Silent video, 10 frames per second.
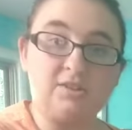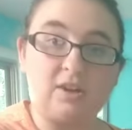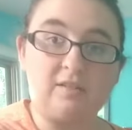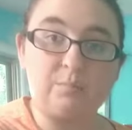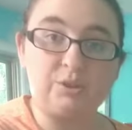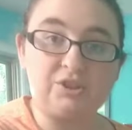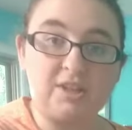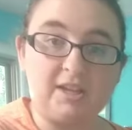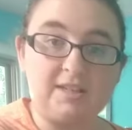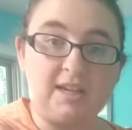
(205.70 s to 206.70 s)
So I've
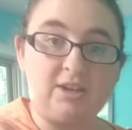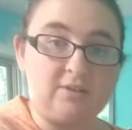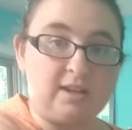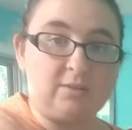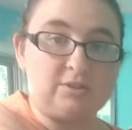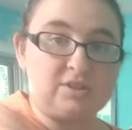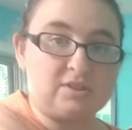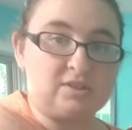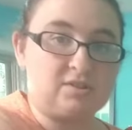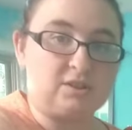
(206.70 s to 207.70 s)
pushed that down, and we're just
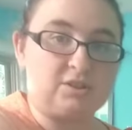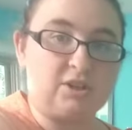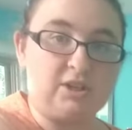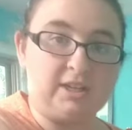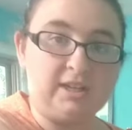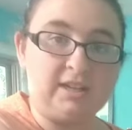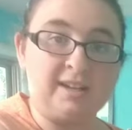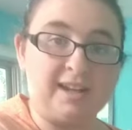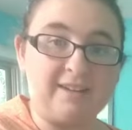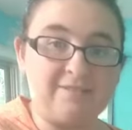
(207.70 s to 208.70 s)
going to start turning.
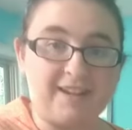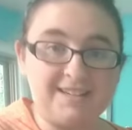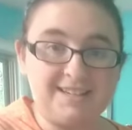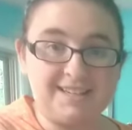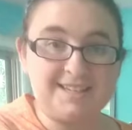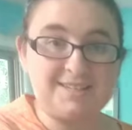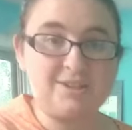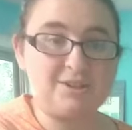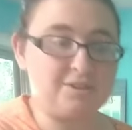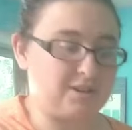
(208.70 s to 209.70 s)
I find it
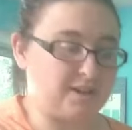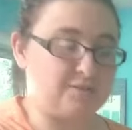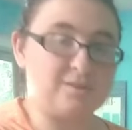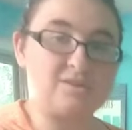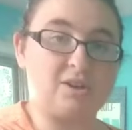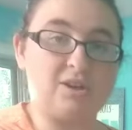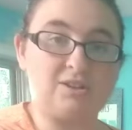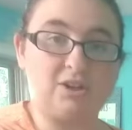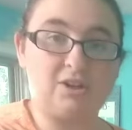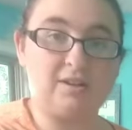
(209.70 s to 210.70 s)
easier if you
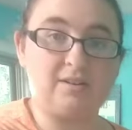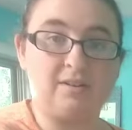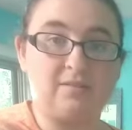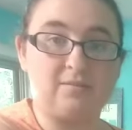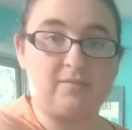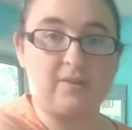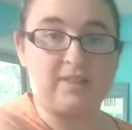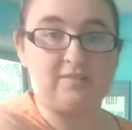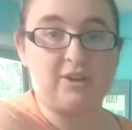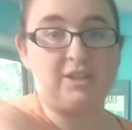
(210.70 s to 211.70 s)
start turning
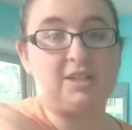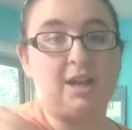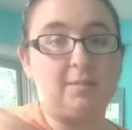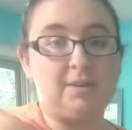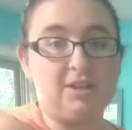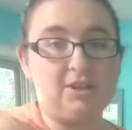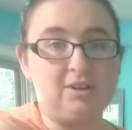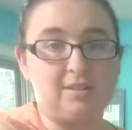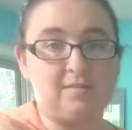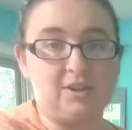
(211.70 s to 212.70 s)
at the very top here,
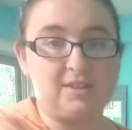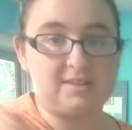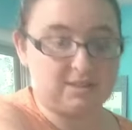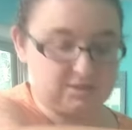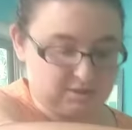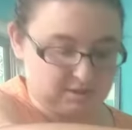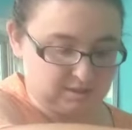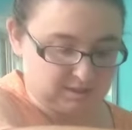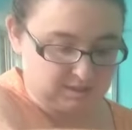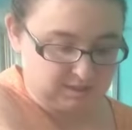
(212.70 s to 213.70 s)
at the very center,
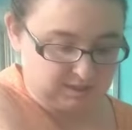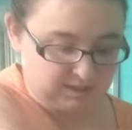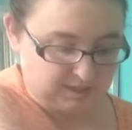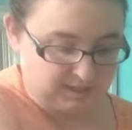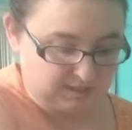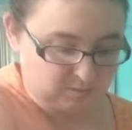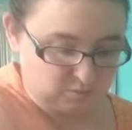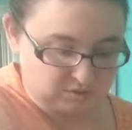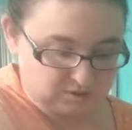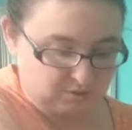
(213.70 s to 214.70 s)
and
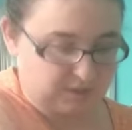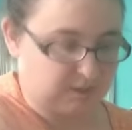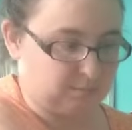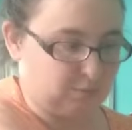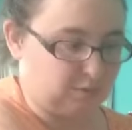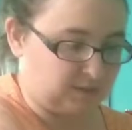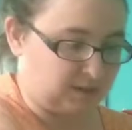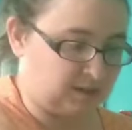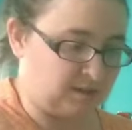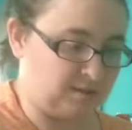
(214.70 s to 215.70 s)
then once you get it
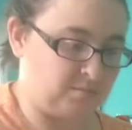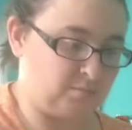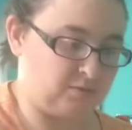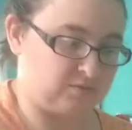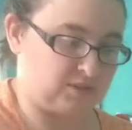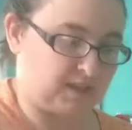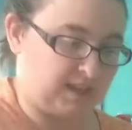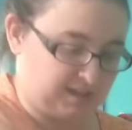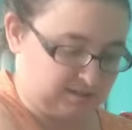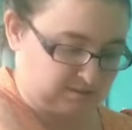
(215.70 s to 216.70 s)
moving, move to the
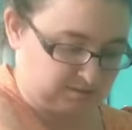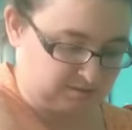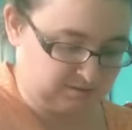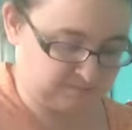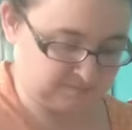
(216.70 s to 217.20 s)
handle.